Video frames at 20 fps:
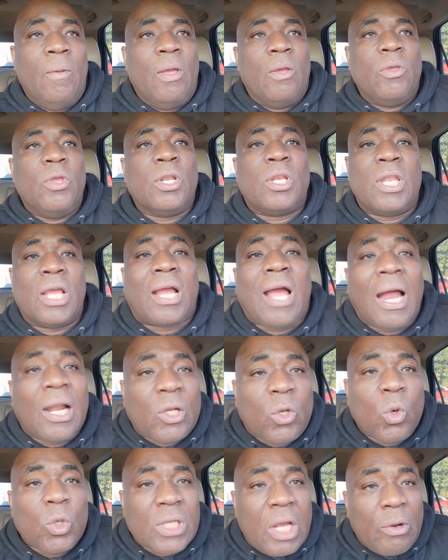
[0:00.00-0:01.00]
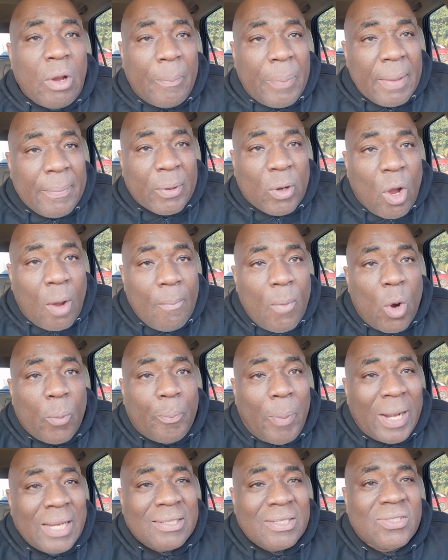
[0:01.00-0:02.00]
the conclusion when people come about
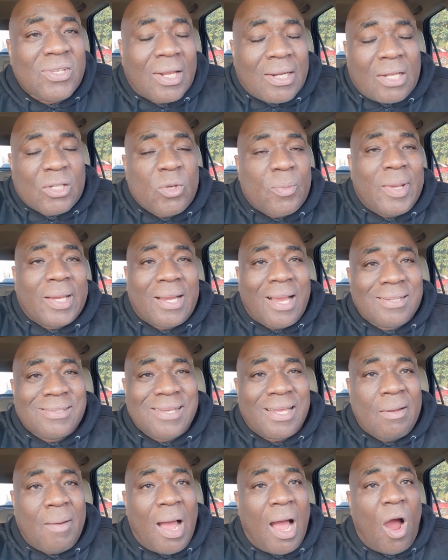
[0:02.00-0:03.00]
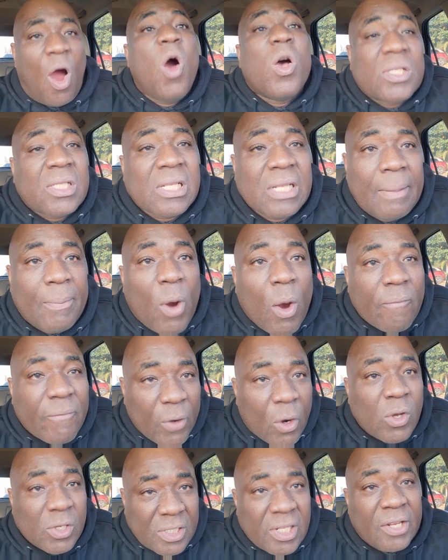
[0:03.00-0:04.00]
politicians in Jamaica say, I hustle them come for
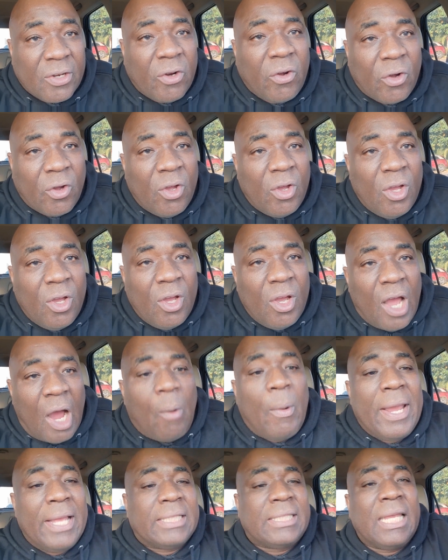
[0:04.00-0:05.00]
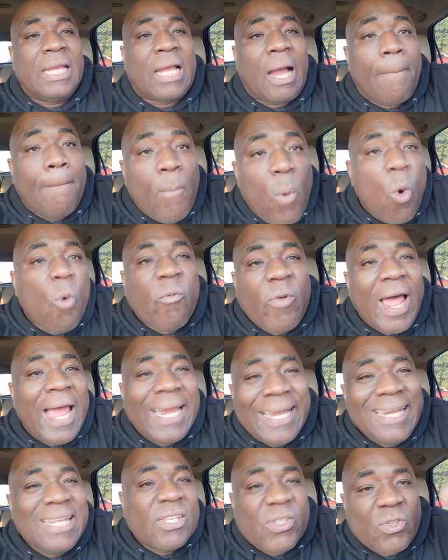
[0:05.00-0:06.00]
hustle, you know. And when you think I move
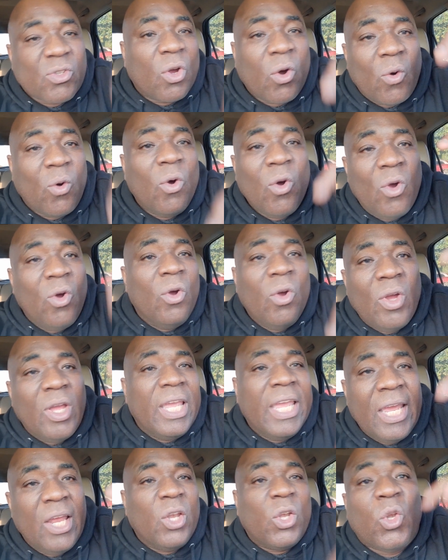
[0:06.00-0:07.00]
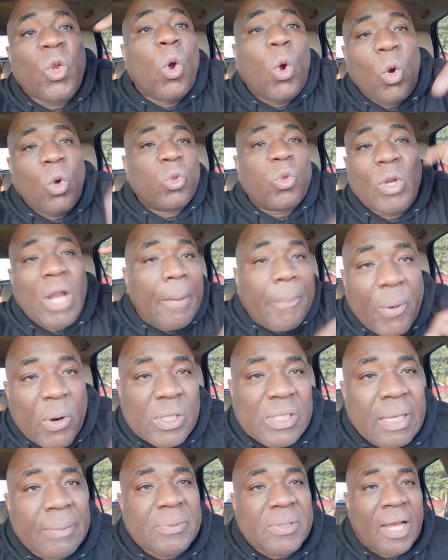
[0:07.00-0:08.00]
like this now, do to the
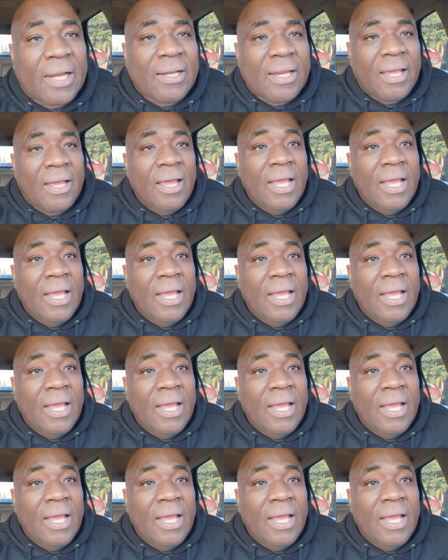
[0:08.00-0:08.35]
perception there.